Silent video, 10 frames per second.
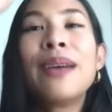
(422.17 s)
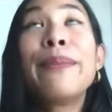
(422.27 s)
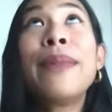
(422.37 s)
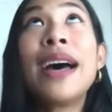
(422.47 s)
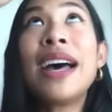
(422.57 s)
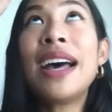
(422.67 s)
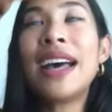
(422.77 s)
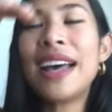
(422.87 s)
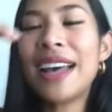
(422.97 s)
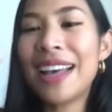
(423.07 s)

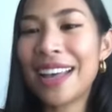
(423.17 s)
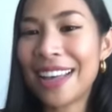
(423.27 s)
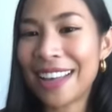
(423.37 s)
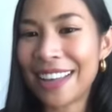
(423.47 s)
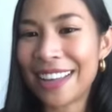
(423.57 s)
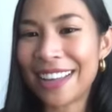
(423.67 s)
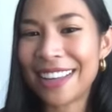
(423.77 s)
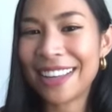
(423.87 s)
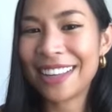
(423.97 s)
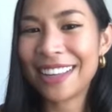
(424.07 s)
ma.
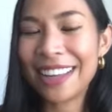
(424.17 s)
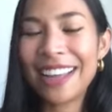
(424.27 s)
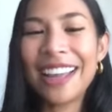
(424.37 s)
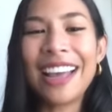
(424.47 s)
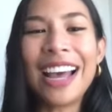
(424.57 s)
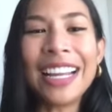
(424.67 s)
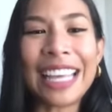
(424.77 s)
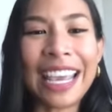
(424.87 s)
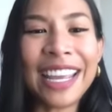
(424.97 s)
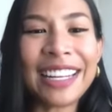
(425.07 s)

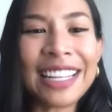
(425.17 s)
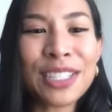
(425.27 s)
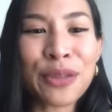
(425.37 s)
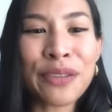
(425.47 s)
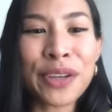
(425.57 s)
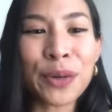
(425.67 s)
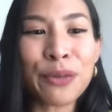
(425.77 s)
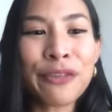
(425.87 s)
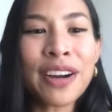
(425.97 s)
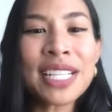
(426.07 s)
Again, let's review.
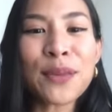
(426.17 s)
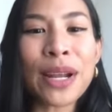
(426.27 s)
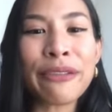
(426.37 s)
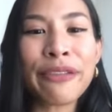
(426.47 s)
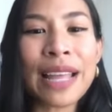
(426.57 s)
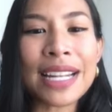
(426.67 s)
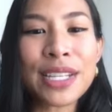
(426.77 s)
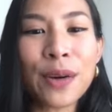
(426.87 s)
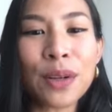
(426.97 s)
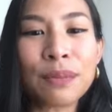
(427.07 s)
First one, flat
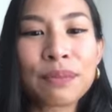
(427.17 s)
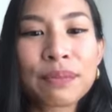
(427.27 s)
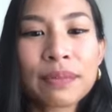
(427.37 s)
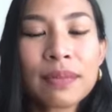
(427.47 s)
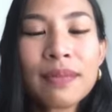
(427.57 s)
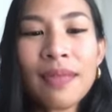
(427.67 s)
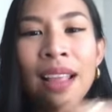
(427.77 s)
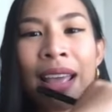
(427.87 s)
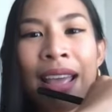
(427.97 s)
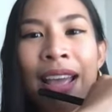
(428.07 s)
tone
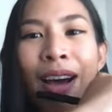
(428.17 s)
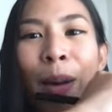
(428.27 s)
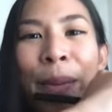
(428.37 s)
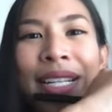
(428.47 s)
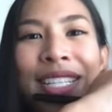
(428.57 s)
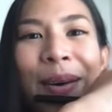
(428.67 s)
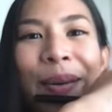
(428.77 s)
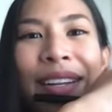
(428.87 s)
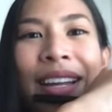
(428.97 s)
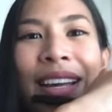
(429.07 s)
or mid
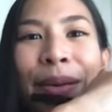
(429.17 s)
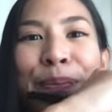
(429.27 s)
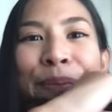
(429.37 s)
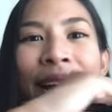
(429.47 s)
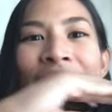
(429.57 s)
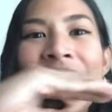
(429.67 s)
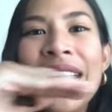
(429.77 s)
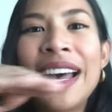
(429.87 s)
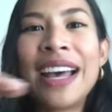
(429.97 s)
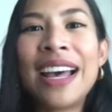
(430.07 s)
tone.
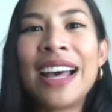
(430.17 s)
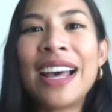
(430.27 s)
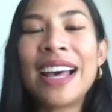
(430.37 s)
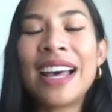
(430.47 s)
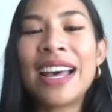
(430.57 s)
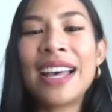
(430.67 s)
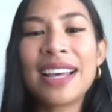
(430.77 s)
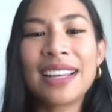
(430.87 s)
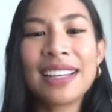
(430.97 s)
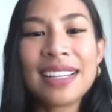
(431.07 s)
Ma.
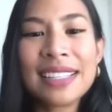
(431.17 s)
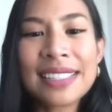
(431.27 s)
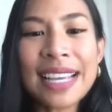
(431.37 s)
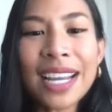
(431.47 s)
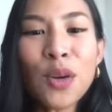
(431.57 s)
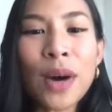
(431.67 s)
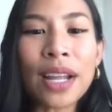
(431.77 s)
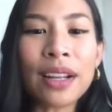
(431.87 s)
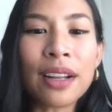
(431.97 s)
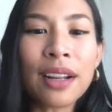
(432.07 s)
Second
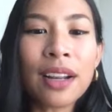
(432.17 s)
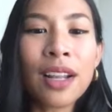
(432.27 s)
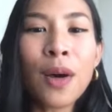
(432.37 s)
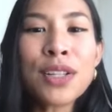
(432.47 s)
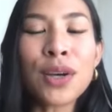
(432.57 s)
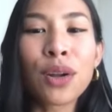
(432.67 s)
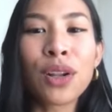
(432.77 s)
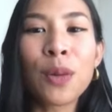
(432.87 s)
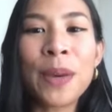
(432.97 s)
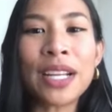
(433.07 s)
one, low tone,
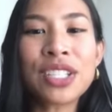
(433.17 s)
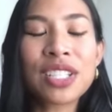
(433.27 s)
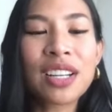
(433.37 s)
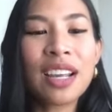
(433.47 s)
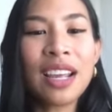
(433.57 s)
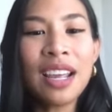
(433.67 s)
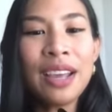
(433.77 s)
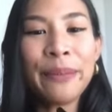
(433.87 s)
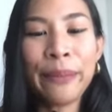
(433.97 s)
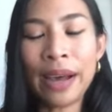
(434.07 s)
low pitch.
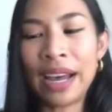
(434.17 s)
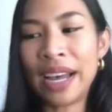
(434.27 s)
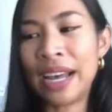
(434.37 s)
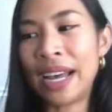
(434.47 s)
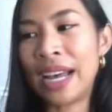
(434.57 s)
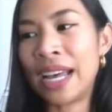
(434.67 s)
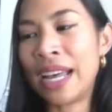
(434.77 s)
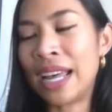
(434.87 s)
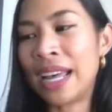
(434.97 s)
Ma.